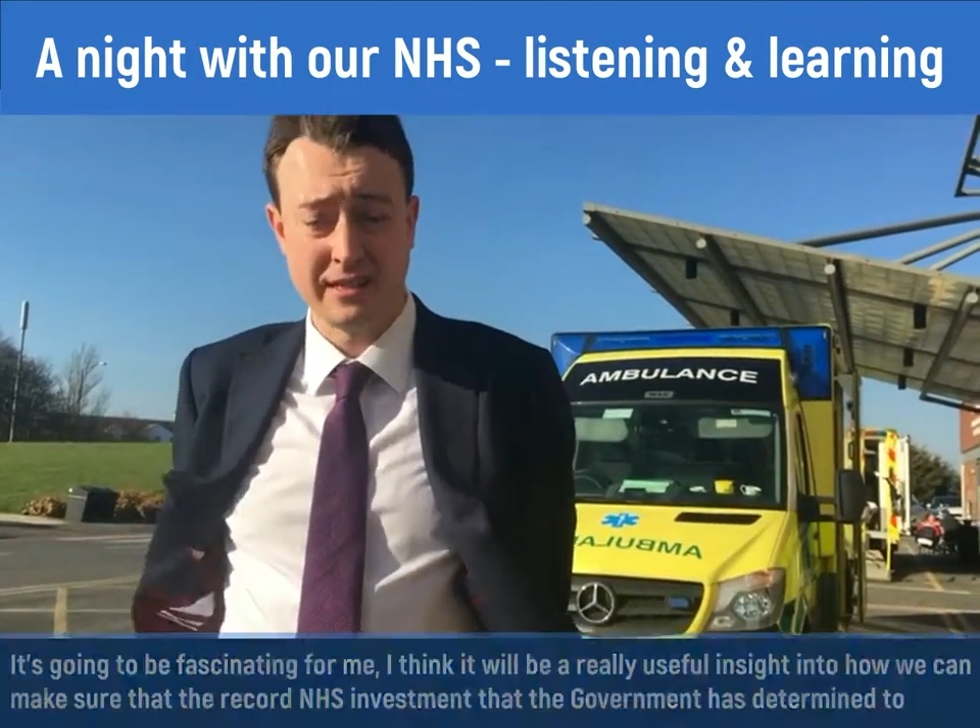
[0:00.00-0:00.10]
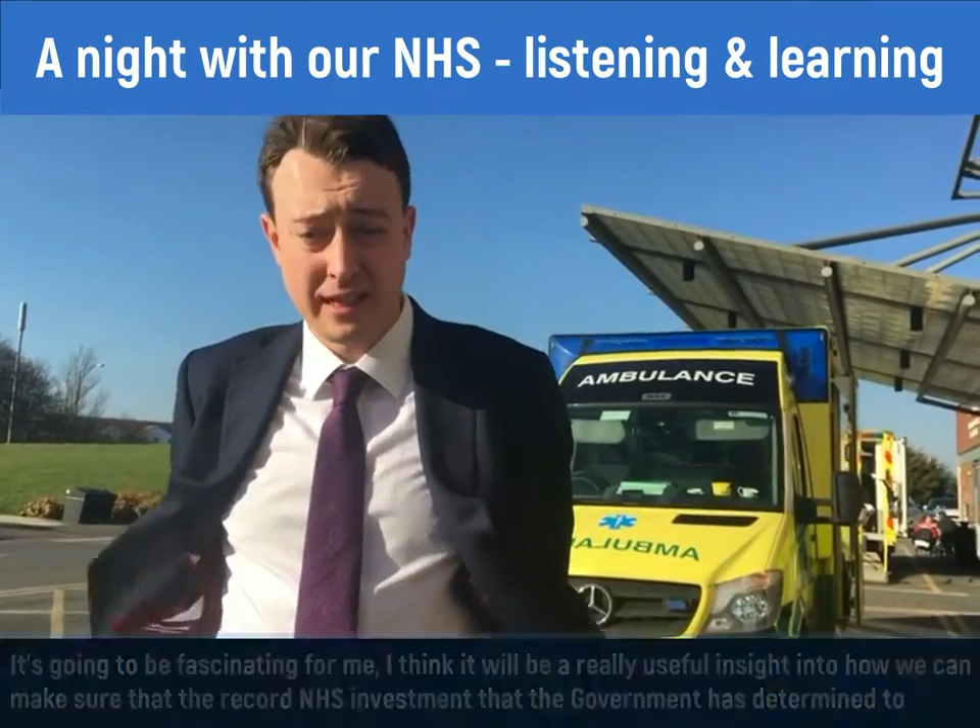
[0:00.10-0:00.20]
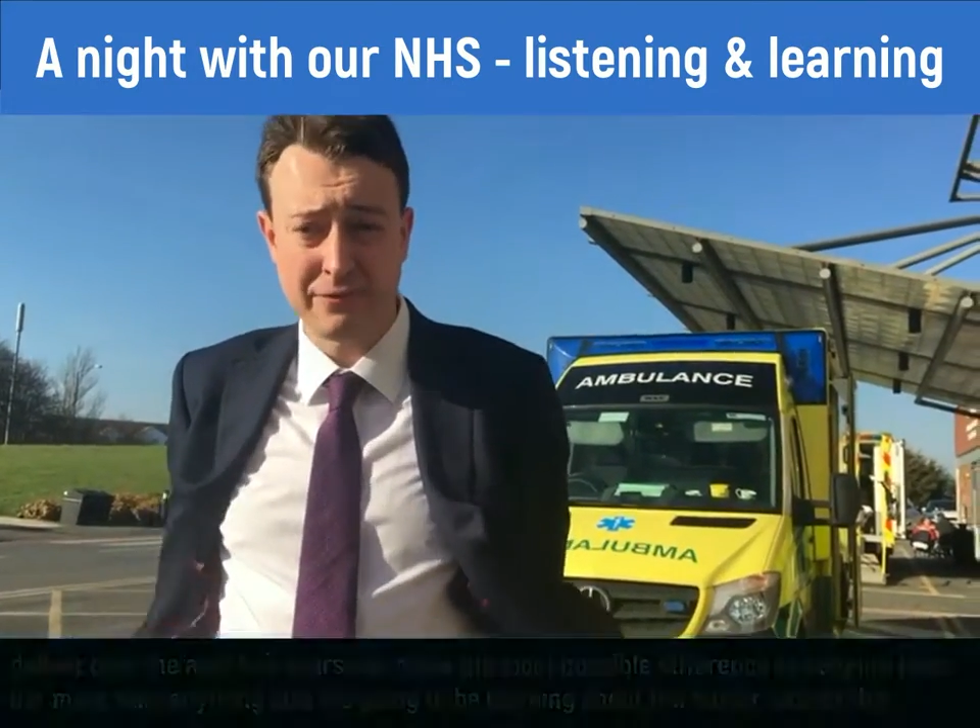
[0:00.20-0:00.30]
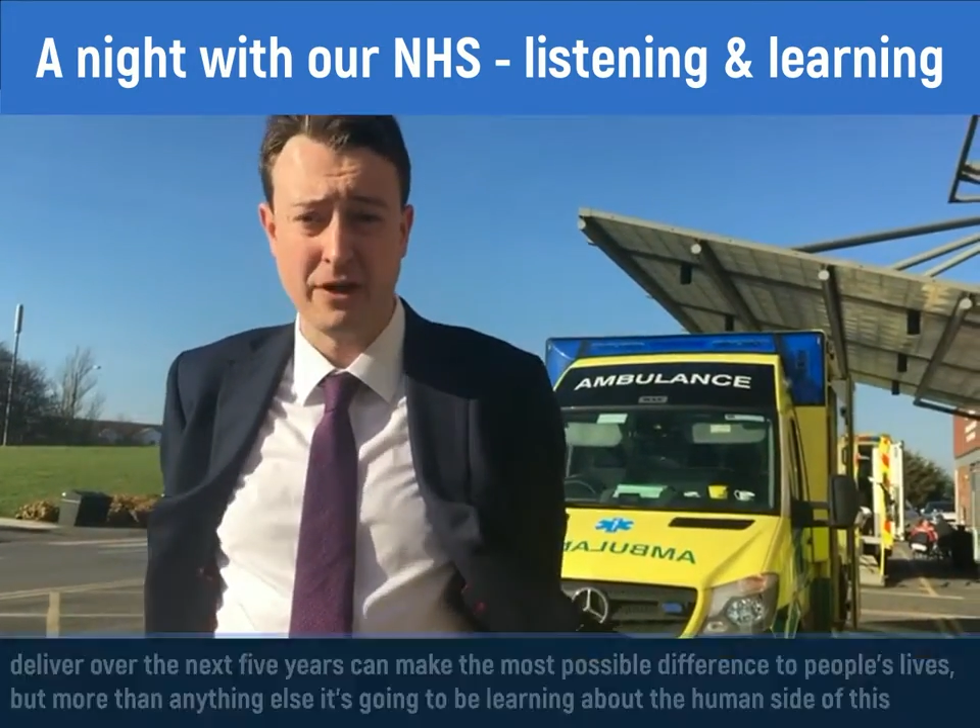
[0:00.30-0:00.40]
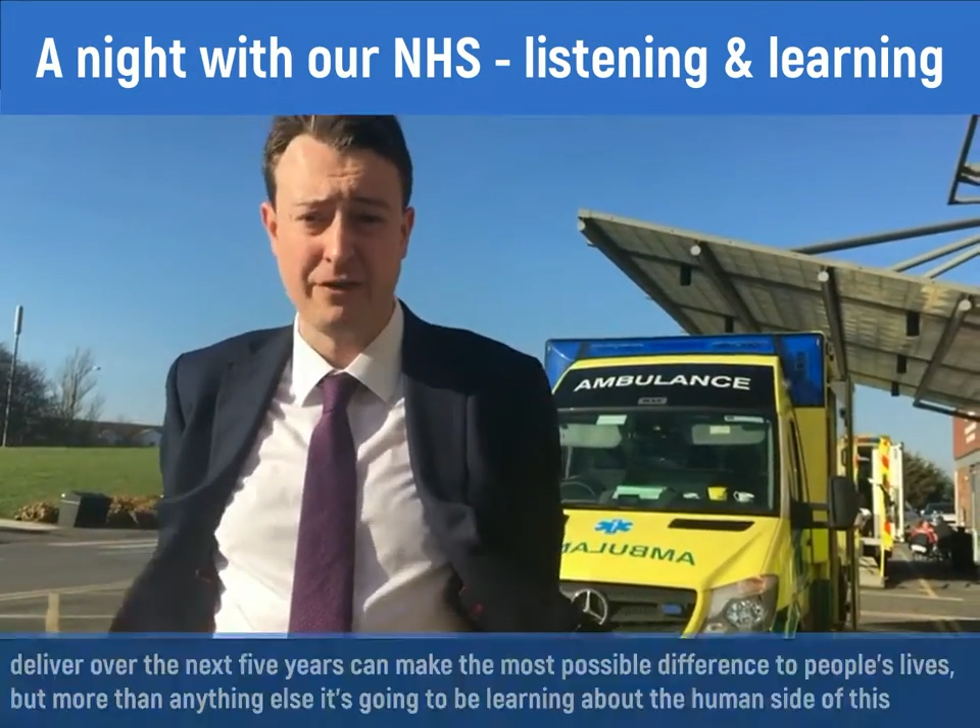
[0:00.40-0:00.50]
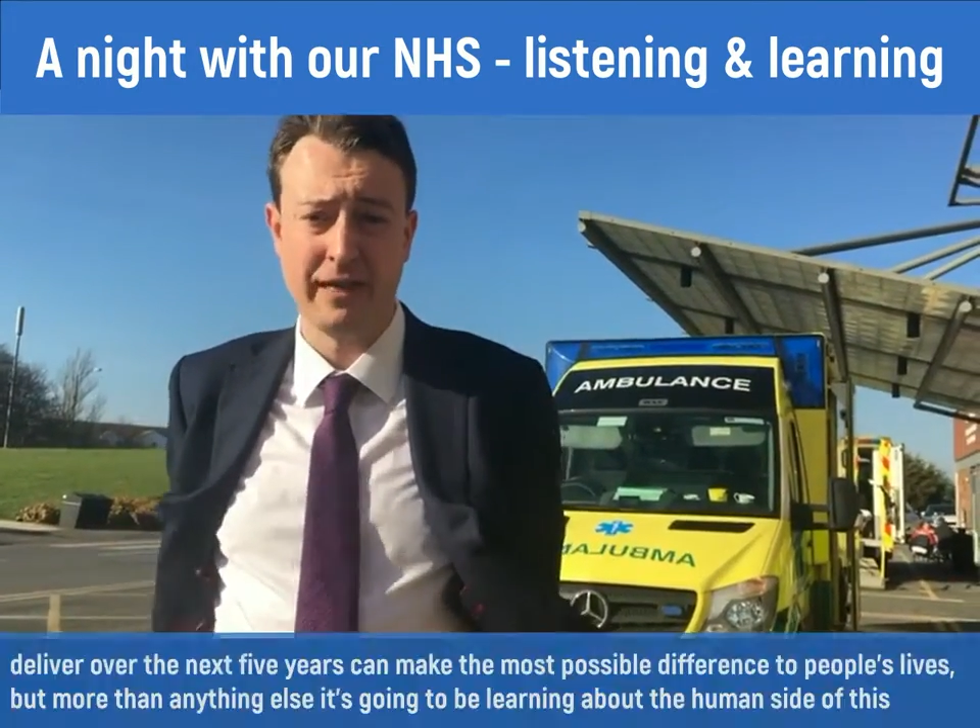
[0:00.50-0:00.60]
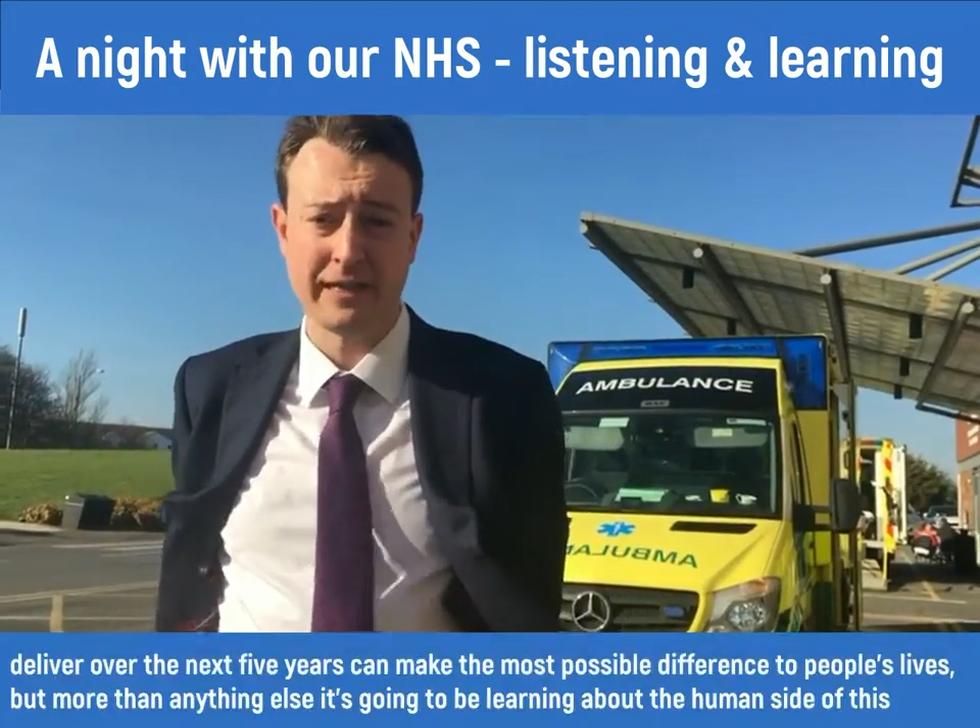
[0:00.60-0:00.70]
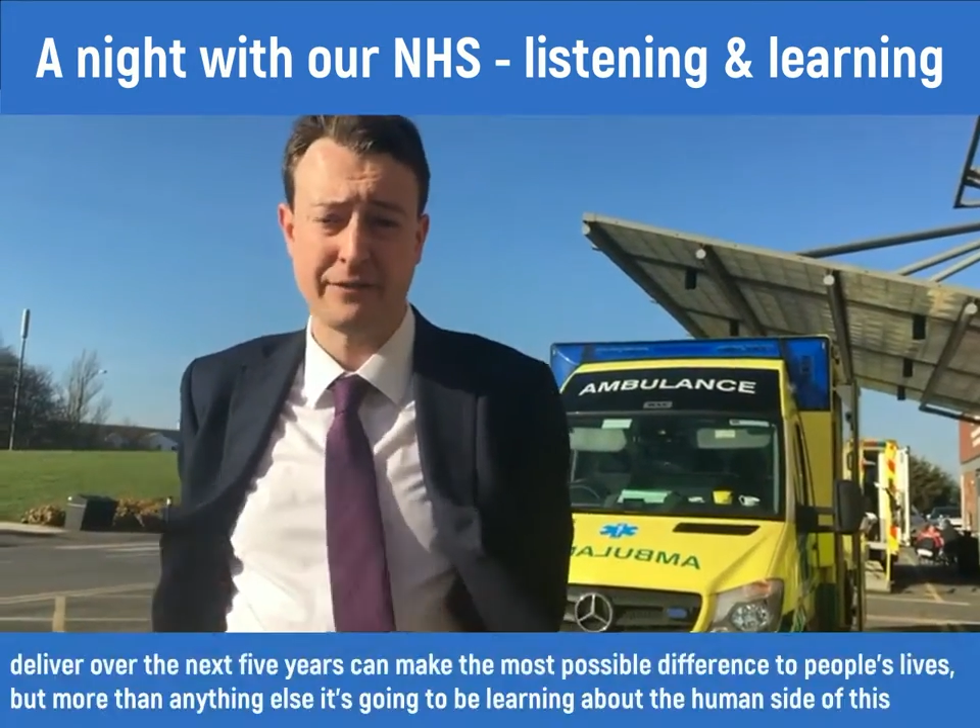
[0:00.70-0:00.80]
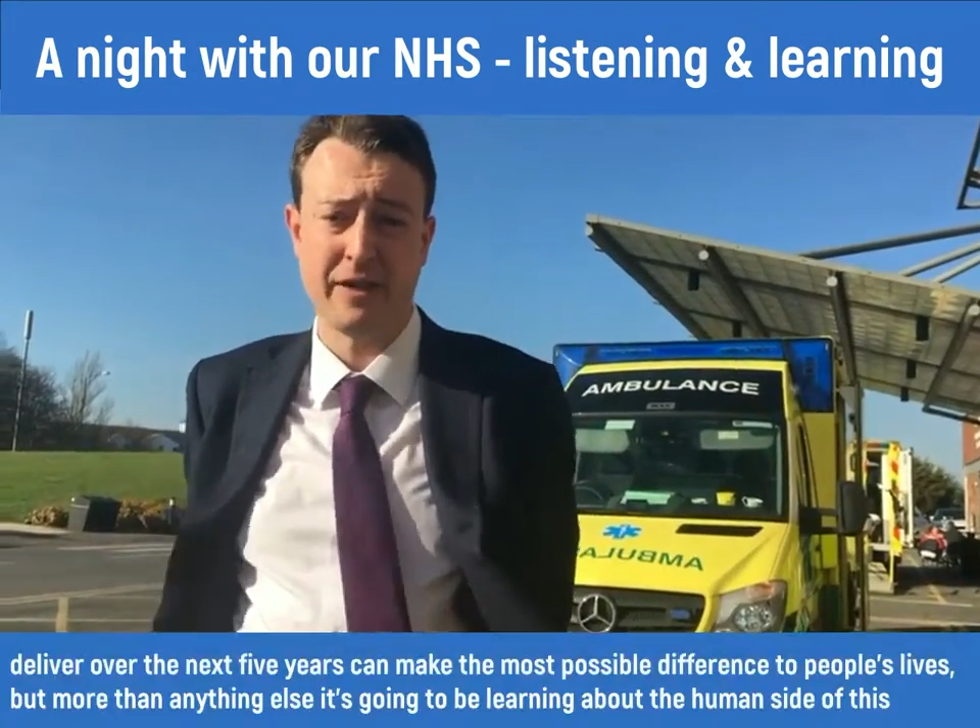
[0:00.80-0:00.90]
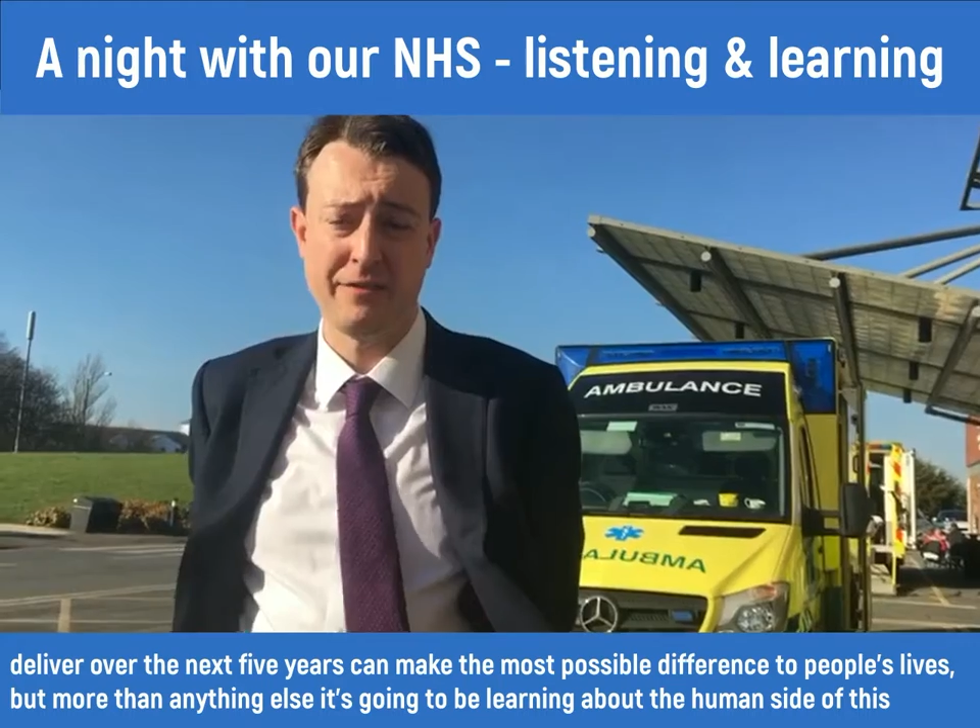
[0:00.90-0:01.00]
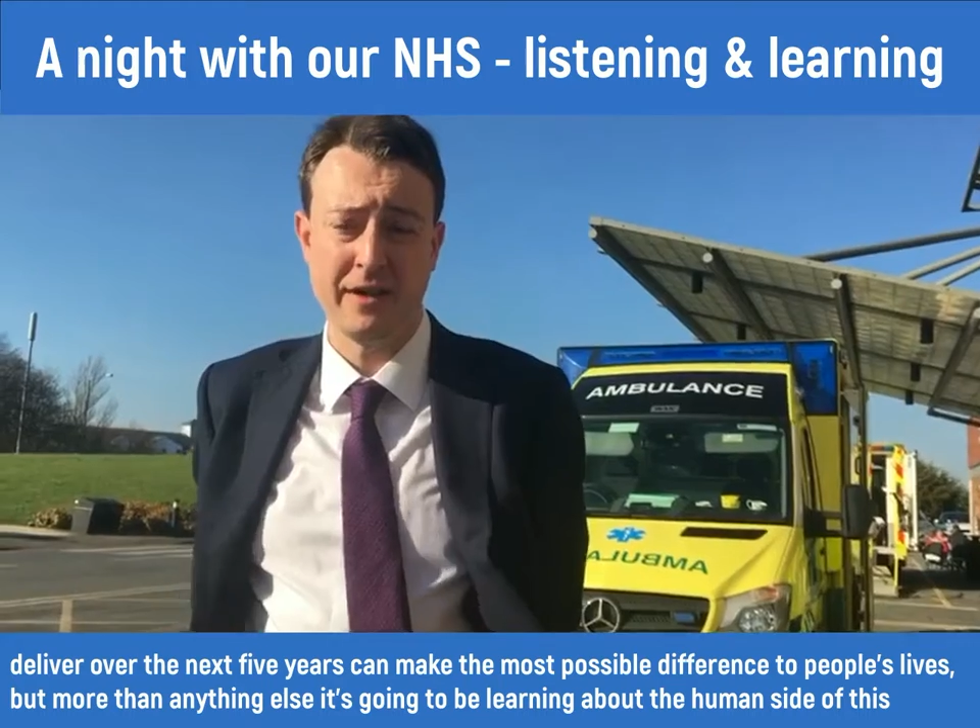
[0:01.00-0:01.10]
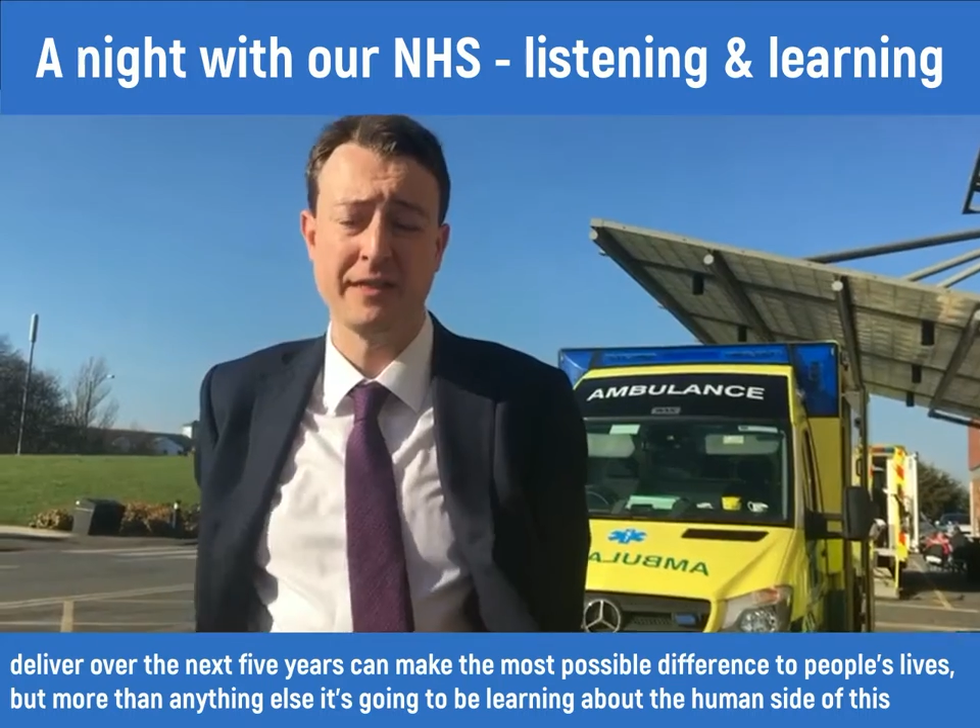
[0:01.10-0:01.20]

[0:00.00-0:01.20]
deliver over the next 5